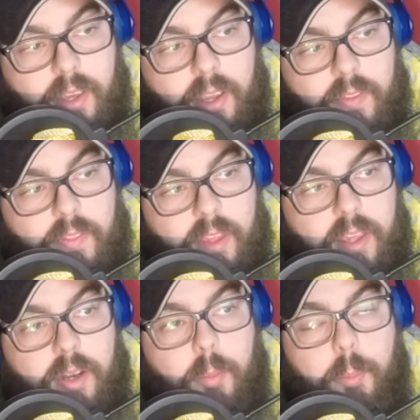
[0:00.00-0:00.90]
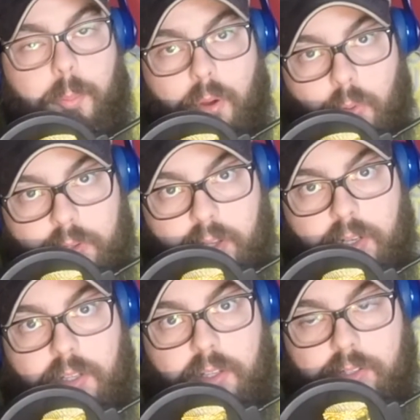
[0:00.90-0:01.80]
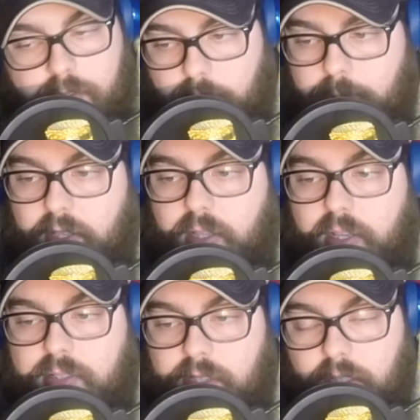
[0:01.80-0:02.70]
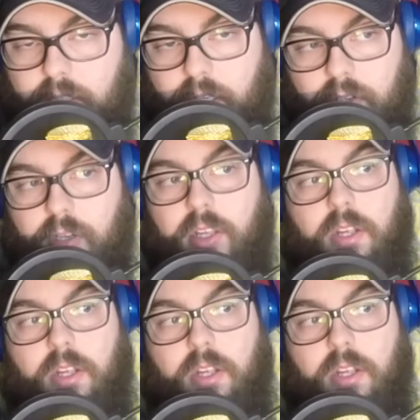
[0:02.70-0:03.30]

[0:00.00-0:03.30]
and then mold it in something like silicone